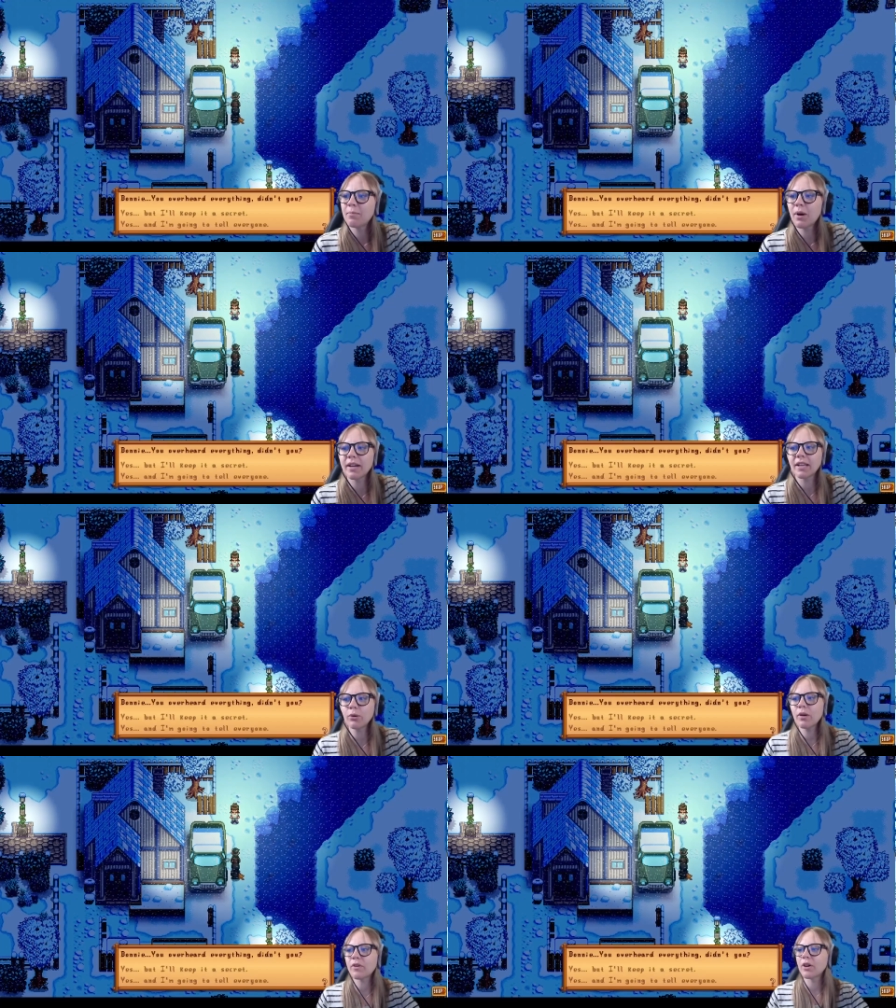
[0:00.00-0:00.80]
Bonnie,
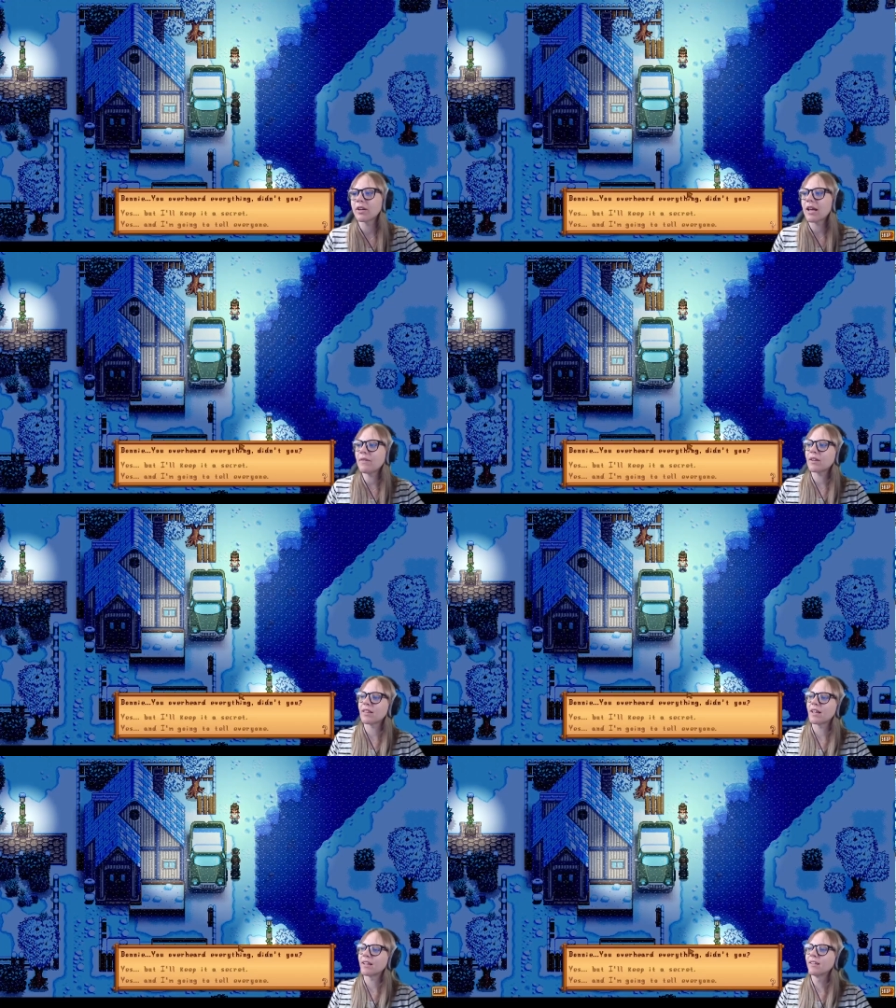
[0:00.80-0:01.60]
you overheard
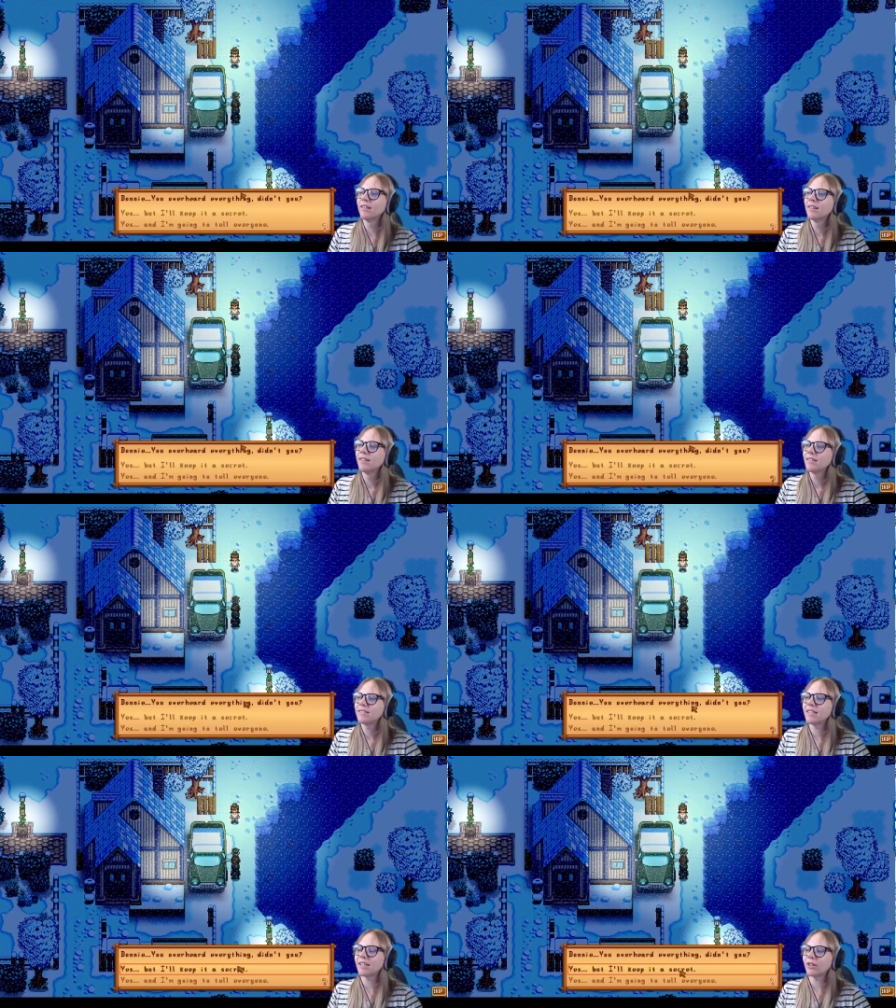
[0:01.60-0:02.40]
everything,
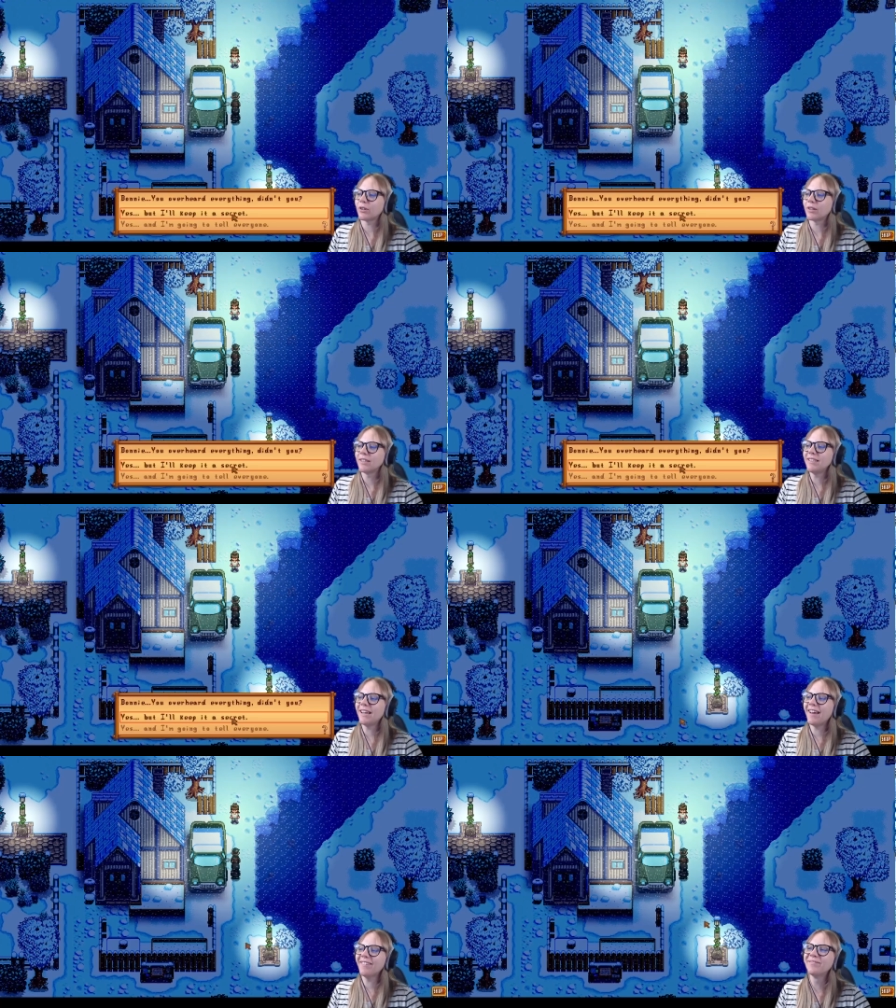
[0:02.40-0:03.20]
didn't you?
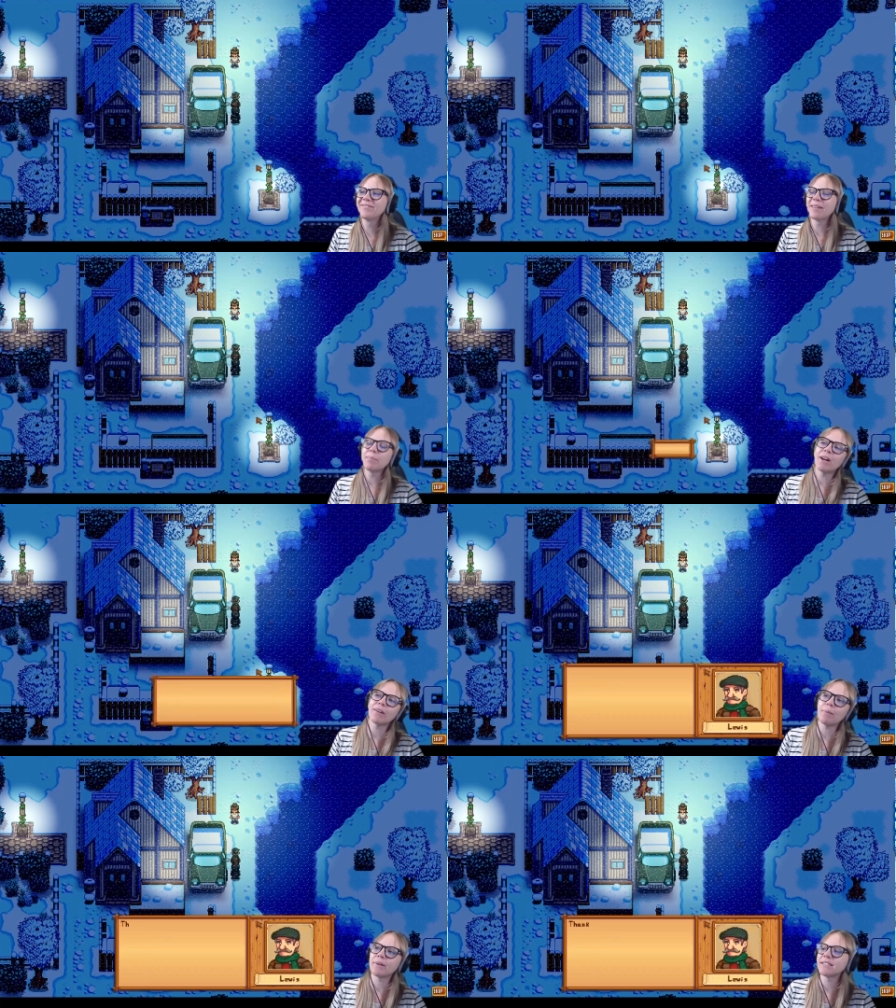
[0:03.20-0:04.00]
Yeah, but I'll
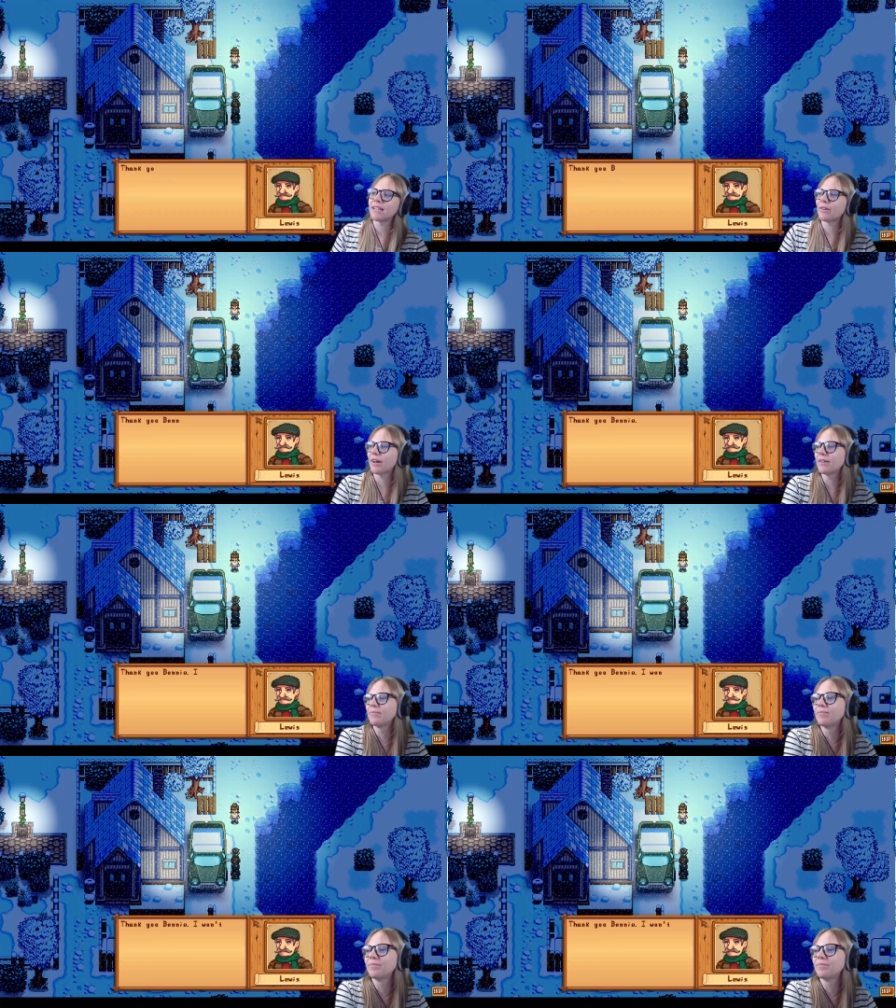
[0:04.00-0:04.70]
keep it a secret.